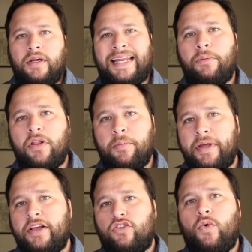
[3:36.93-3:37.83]
Now, one of the
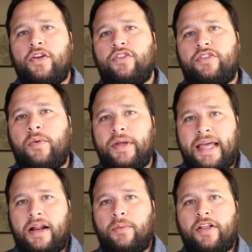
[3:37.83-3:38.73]
biggest questions that we
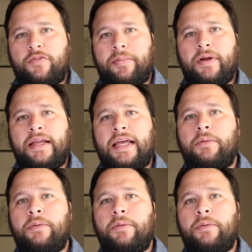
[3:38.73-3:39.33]
get at Rent Spree